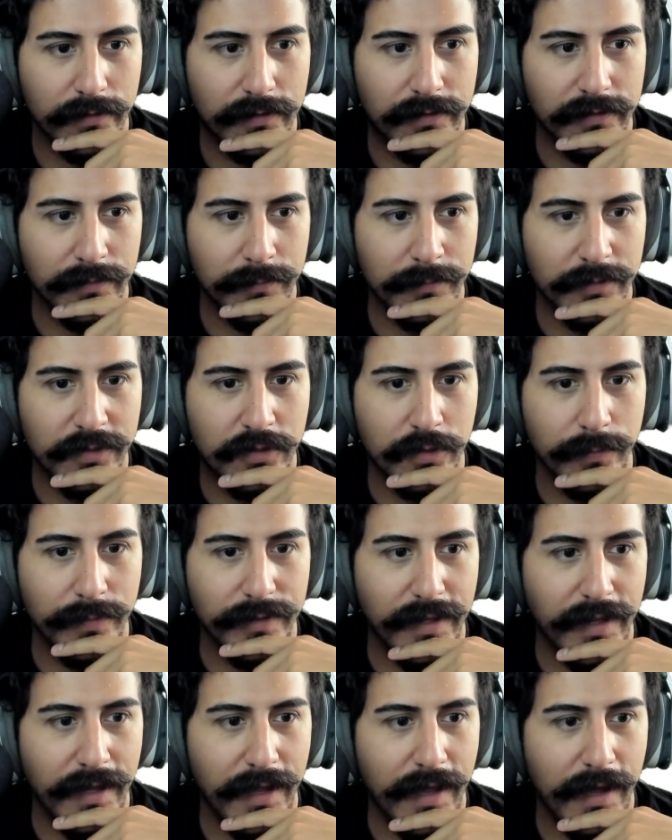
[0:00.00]
Because I'm
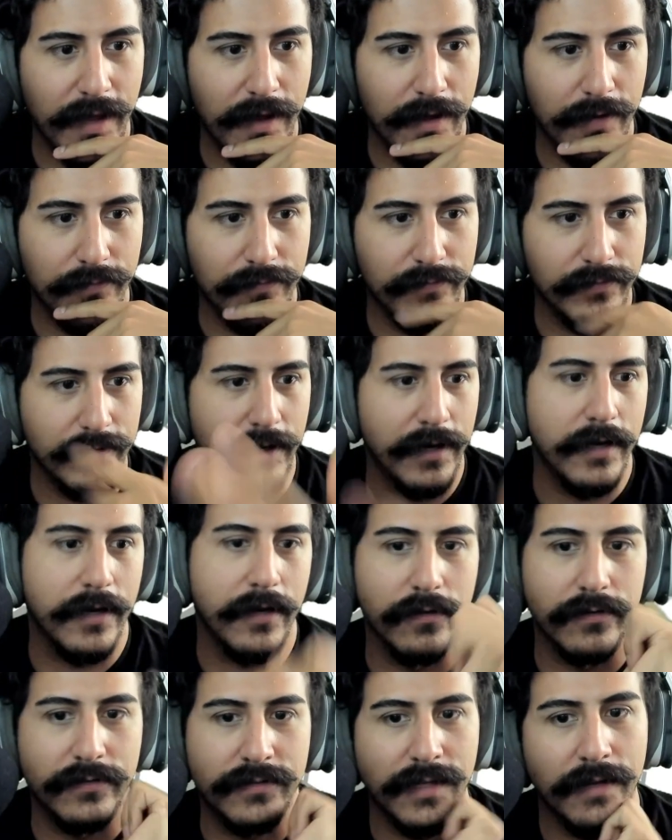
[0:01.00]
assuming they have, there you
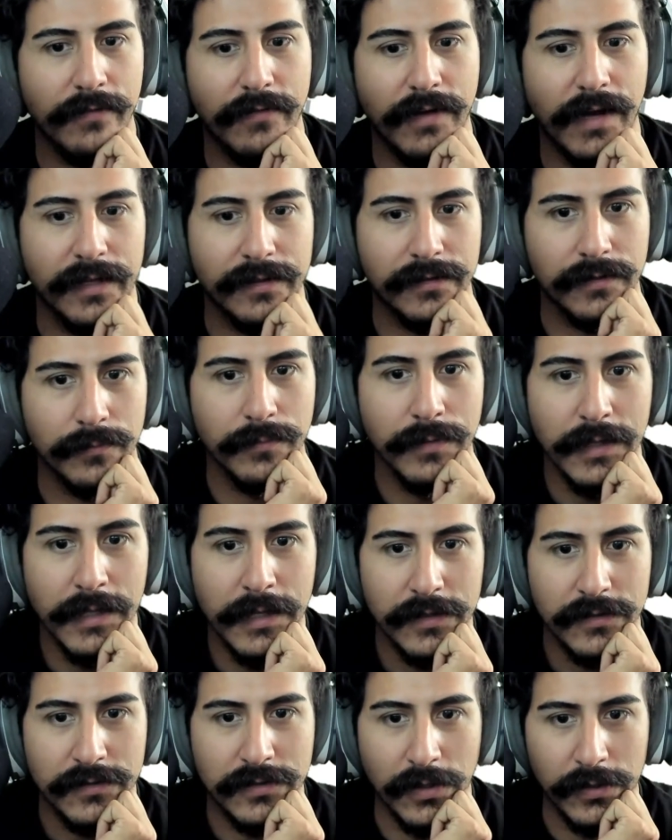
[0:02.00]
go, save Gotham.
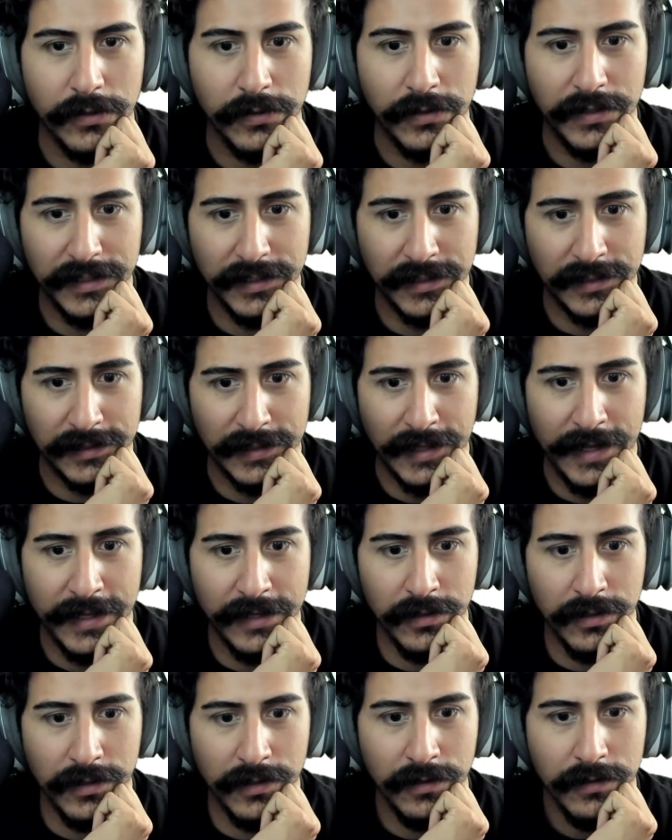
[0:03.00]
So you get a
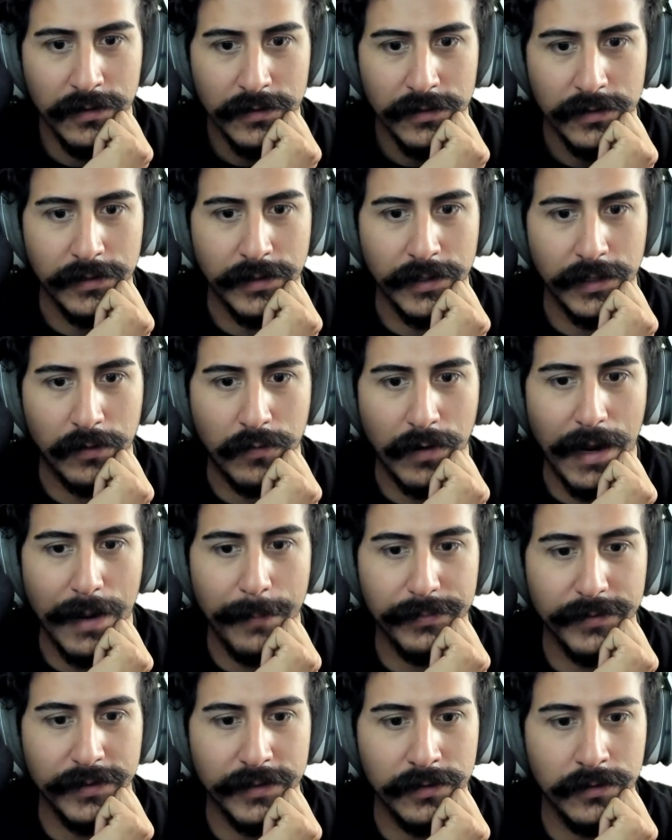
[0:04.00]
glider, you get
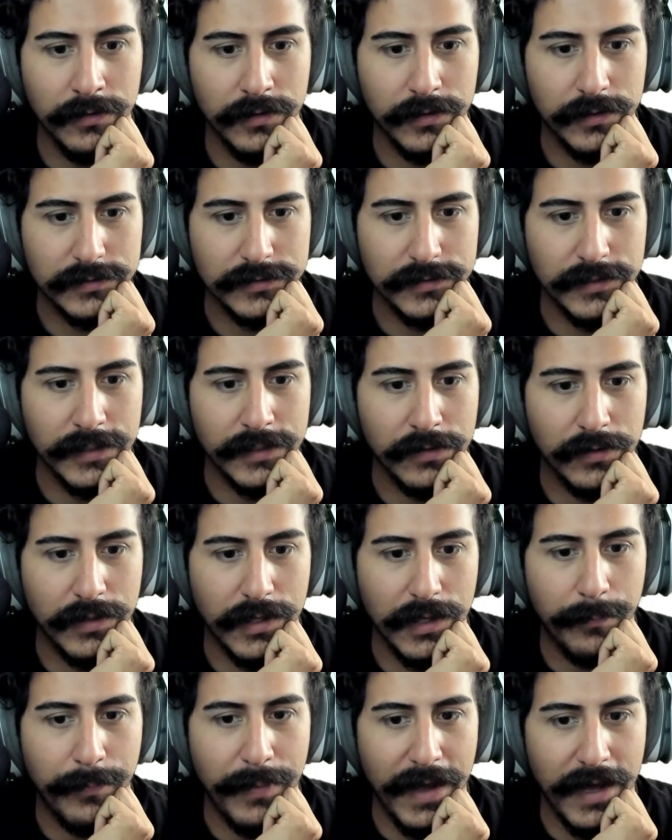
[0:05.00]
grappling hooks, and you
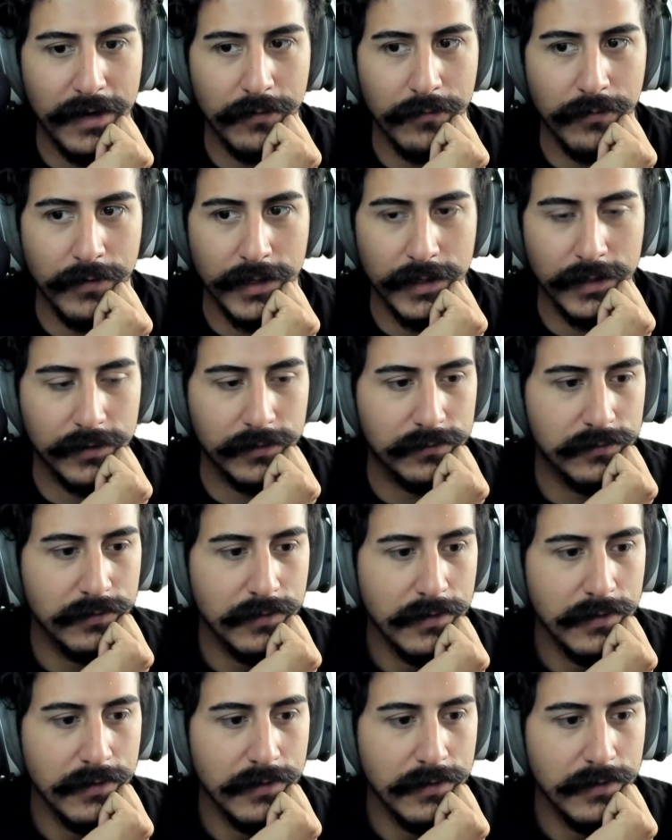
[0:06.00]
get batarangs.